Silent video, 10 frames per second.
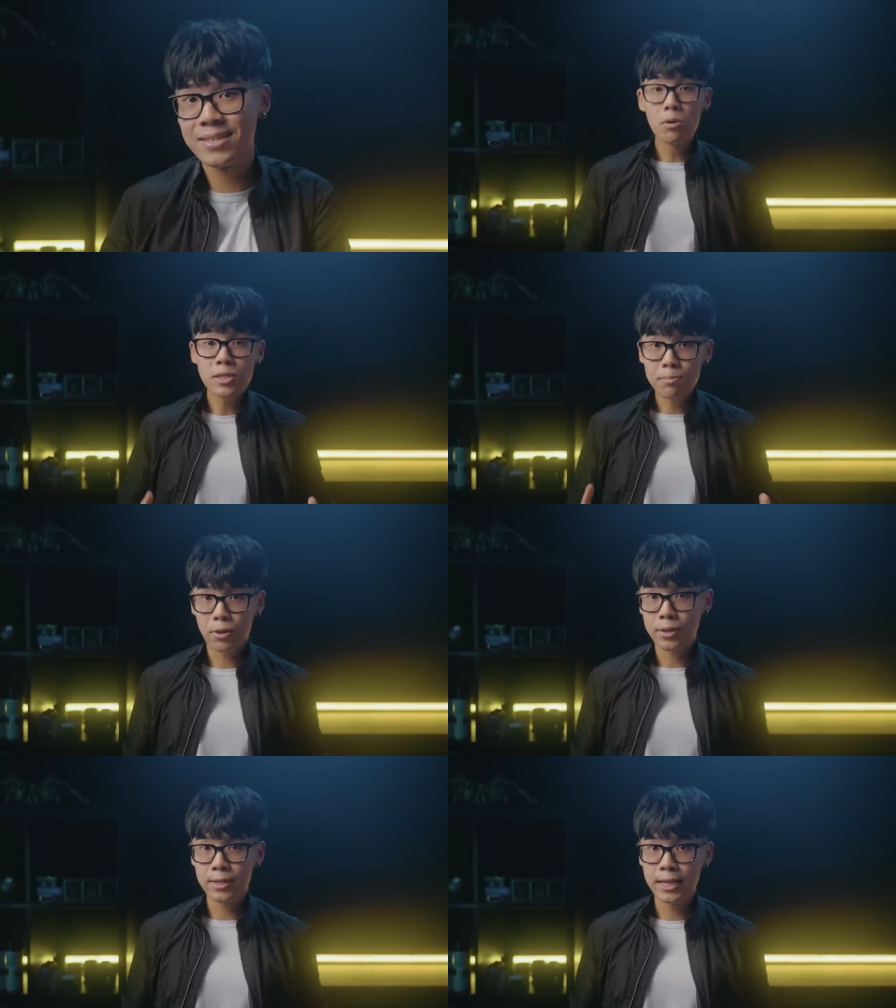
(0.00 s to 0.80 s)
Most
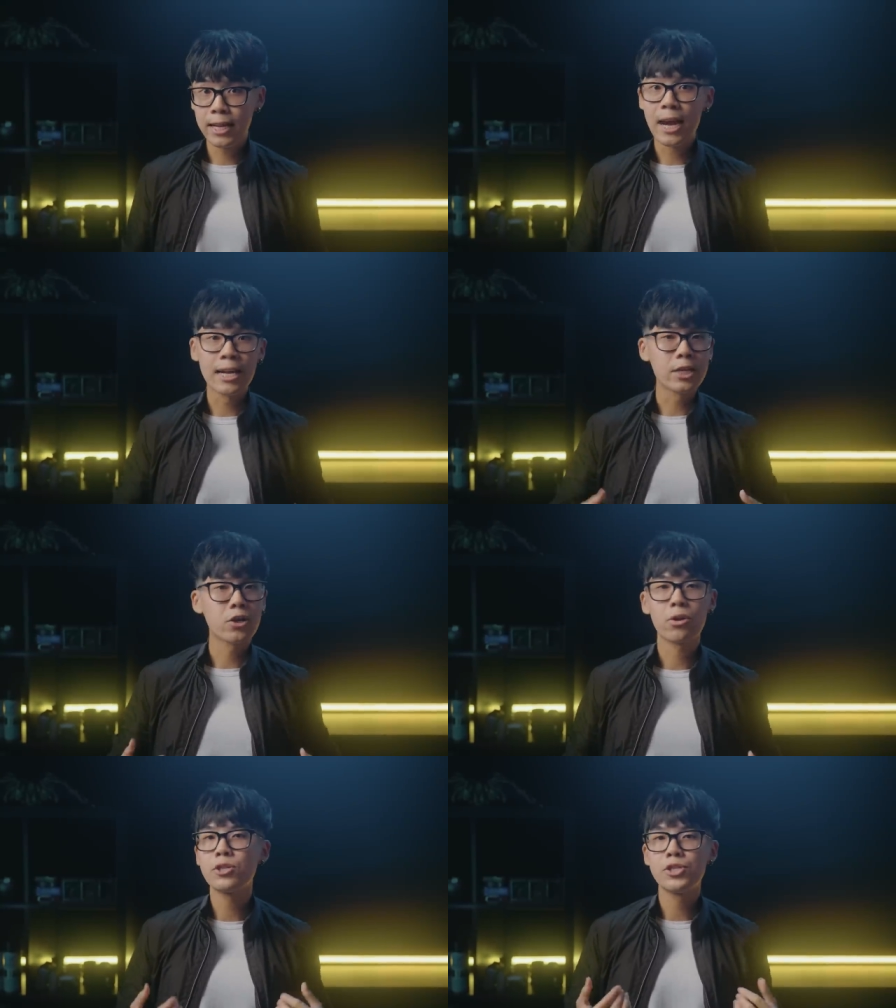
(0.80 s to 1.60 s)
importantly, I
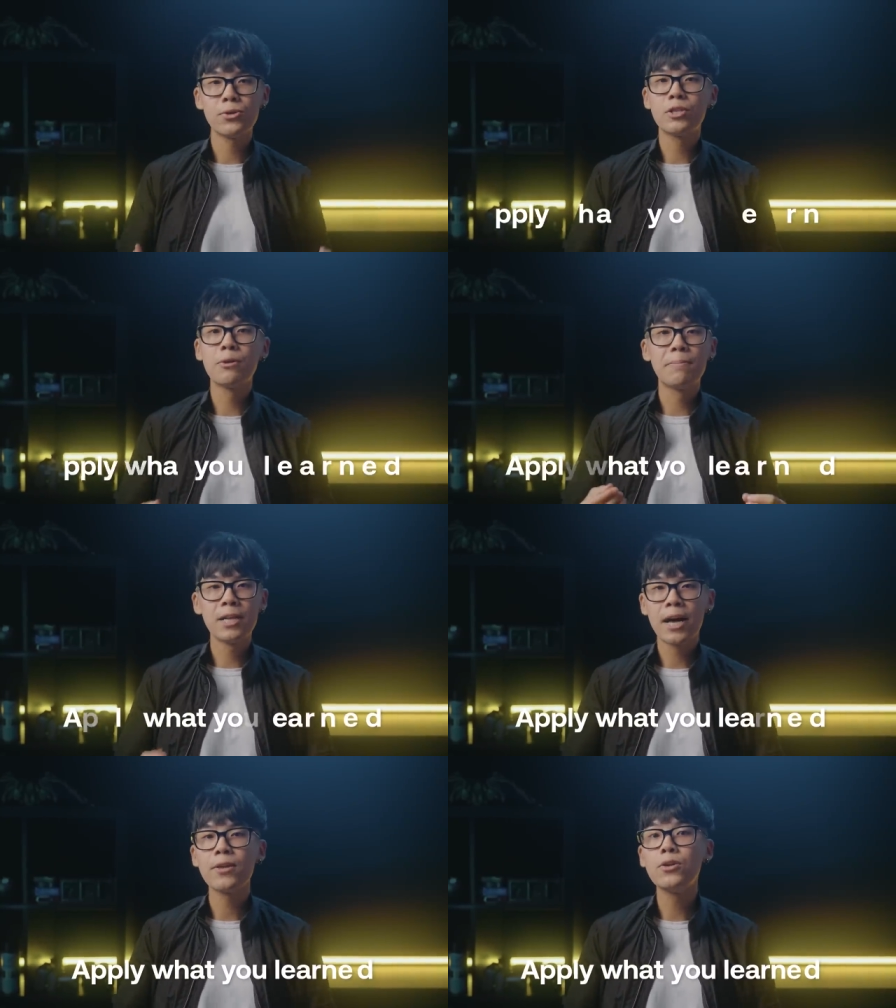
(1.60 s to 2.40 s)
encourage you to
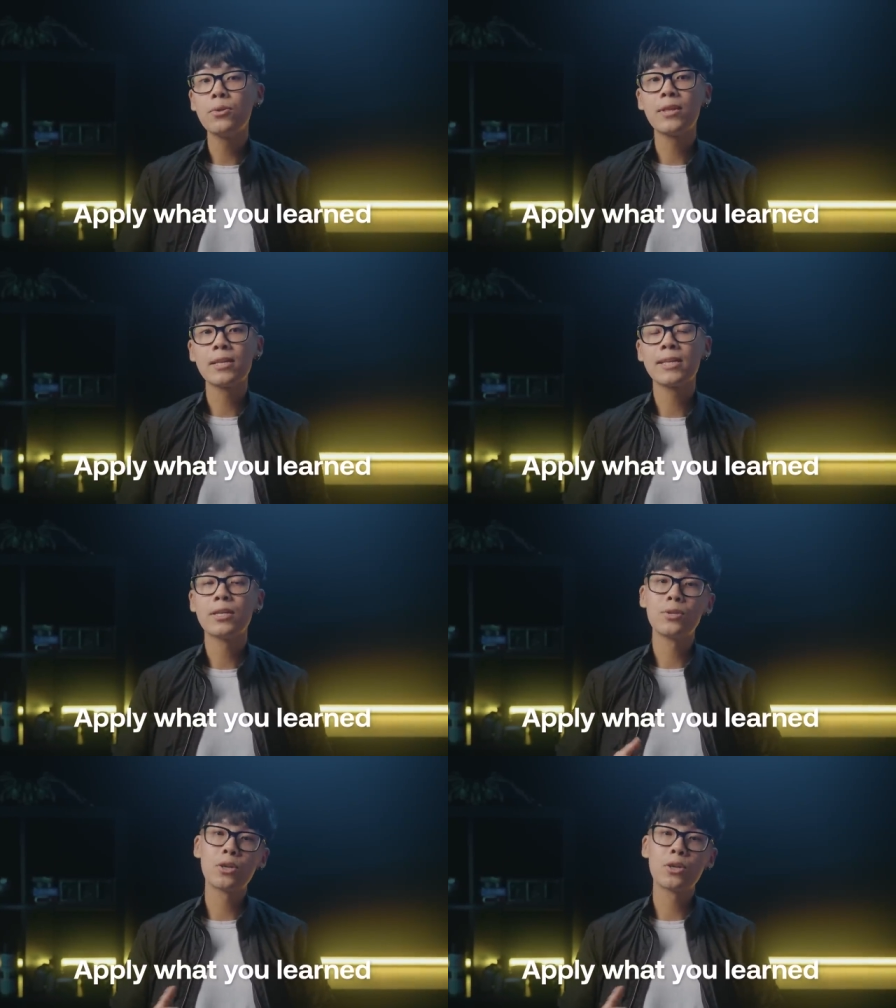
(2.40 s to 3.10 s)
apply the new things that you